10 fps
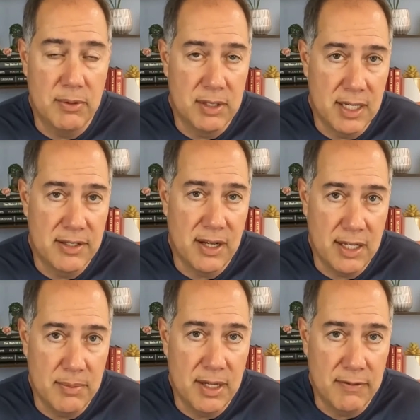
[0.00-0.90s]
We're not
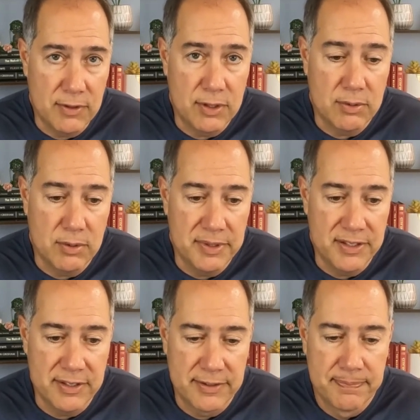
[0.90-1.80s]
talking about a virtual
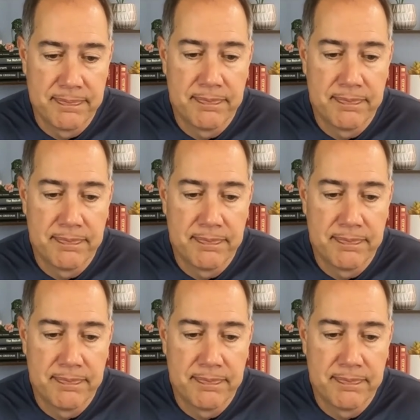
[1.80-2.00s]
business.